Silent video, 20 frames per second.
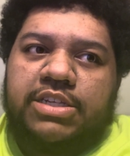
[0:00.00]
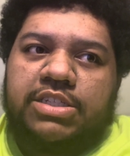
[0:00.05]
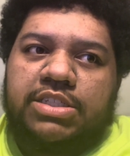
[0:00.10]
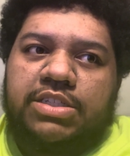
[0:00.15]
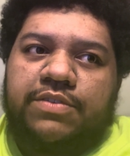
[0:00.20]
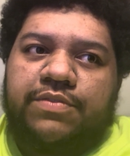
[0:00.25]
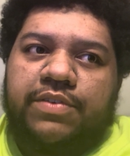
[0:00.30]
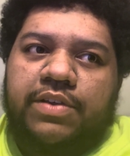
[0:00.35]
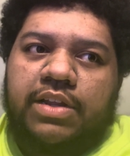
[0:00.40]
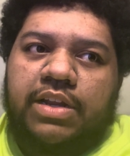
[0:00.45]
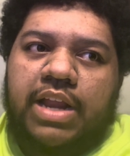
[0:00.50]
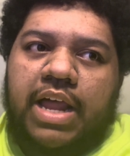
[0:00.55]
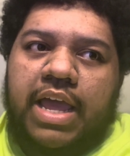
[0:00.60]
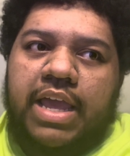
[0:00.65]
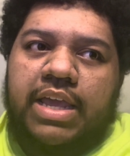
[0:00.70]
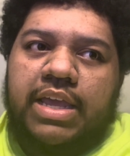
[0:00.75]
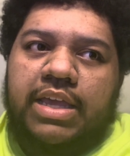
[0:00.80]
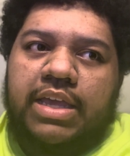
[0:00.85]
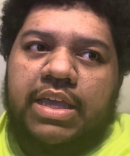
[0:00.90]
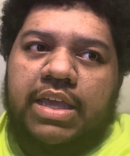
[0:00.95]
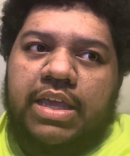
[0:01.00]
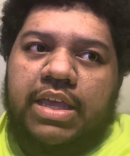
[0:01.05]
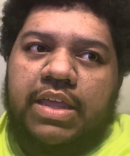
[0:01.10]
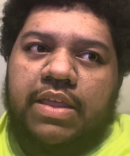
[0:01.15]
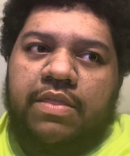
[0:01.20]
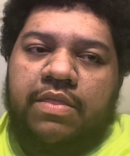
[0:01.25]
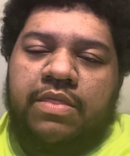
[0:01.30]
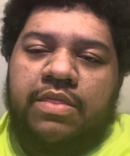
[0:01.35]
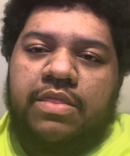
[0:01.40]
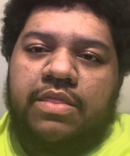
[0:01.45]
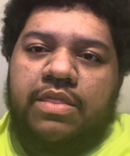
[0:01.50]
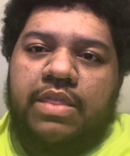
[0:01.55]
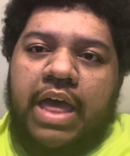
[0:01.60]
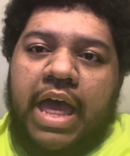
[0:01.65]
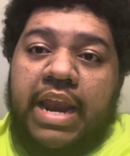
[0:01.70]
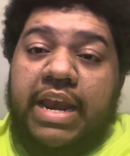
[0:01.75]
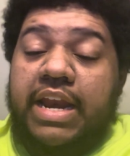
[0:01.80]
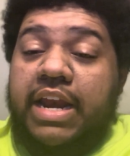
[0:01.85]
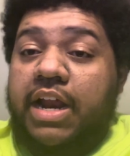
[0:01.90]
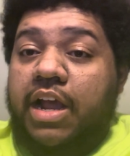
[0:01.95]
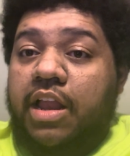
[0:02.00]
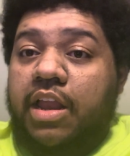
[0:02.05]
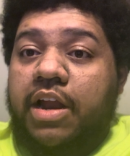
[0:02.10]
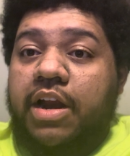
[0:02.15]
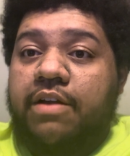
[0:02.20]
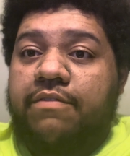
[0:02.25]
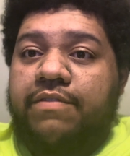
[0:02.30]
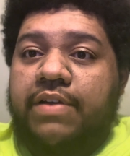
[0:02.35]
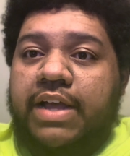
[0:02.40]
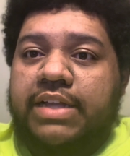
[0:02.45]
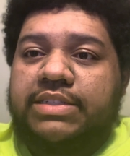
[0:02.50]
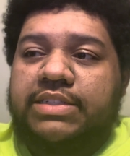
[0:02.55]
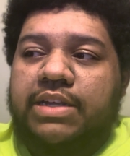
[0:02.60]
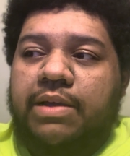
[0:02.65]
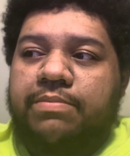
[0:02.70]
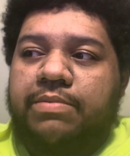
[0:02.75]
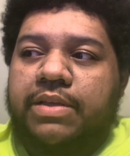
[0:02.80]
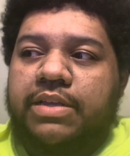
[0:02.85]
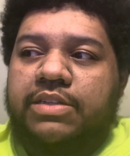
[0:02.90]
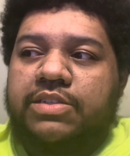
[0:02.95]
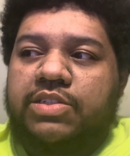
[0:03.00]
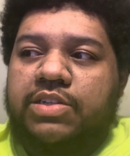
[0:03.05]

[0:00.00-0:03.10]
just feel like I need to clarify something.